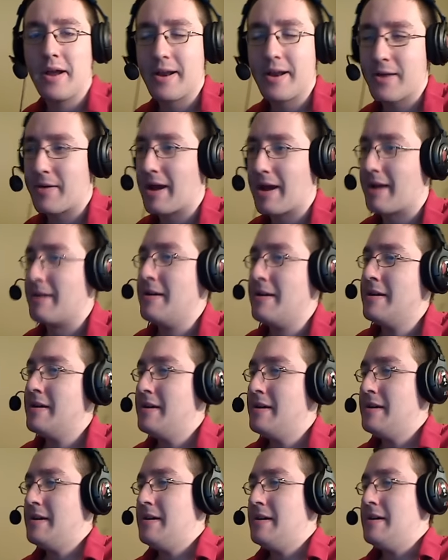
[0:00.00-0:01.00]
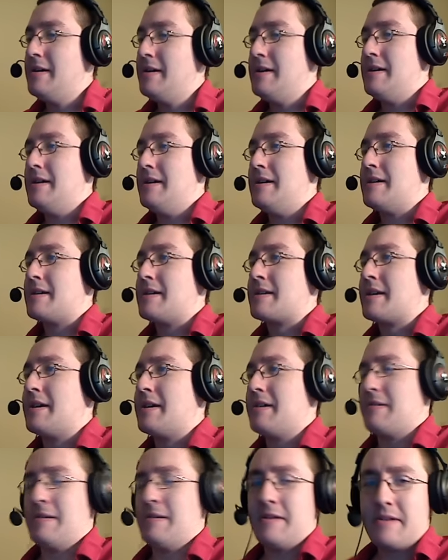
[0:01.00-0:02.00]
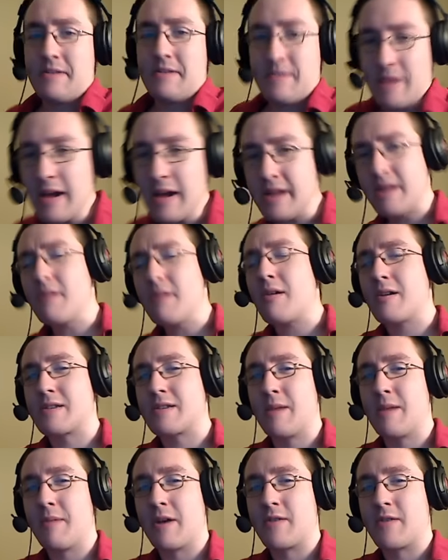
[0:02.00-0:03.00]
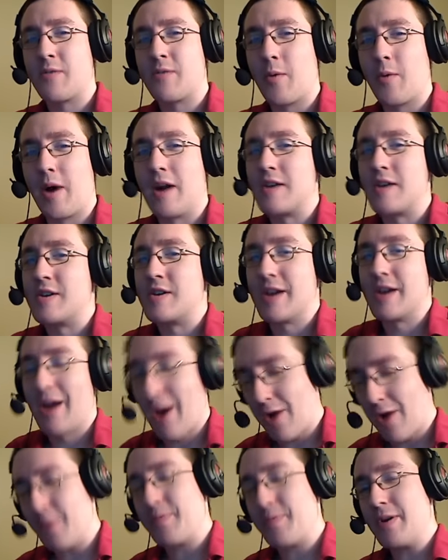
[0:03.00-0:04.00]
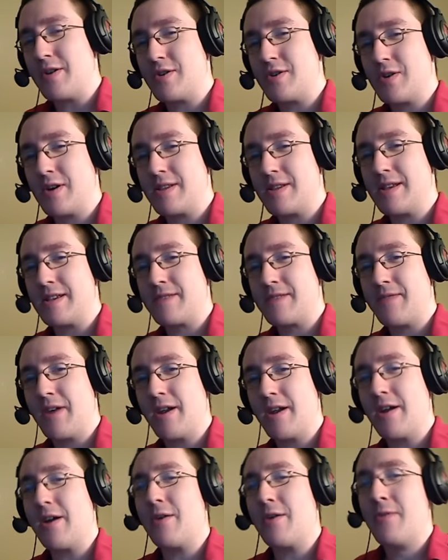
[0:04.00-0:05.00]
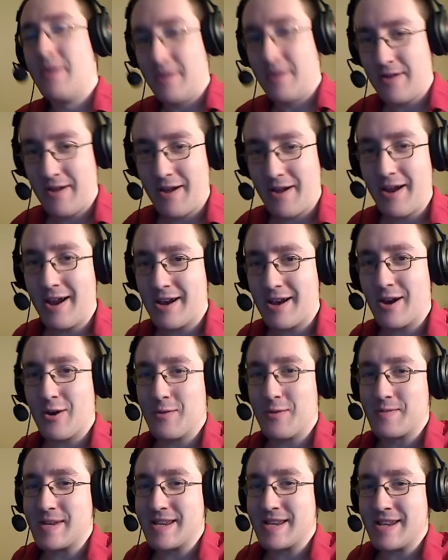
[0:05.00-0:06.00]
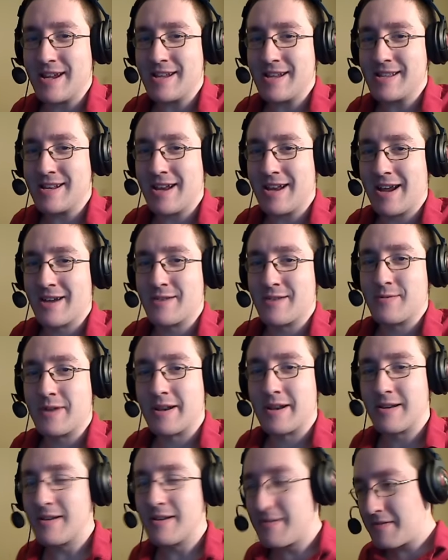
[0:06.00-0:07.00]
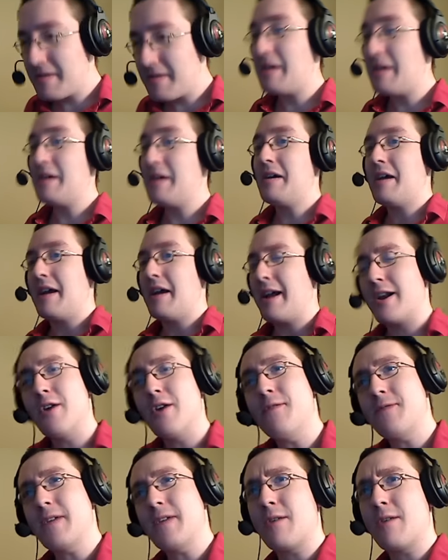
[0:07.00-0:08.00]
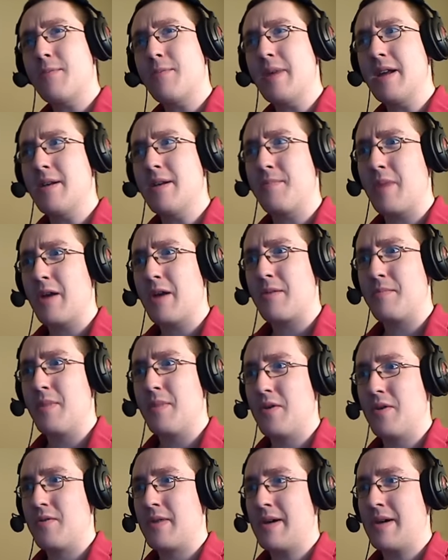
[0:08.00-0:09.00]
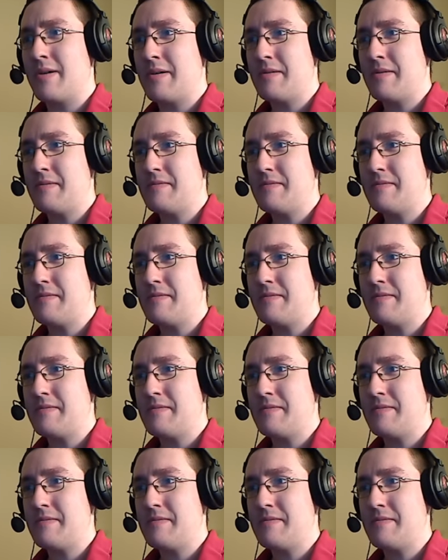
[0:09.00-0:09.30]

Anyway. So, thank you all so much for watching. I hope you enjoyed this video, and I hope to see you in the next one. And hopefully I'll be in a better mood.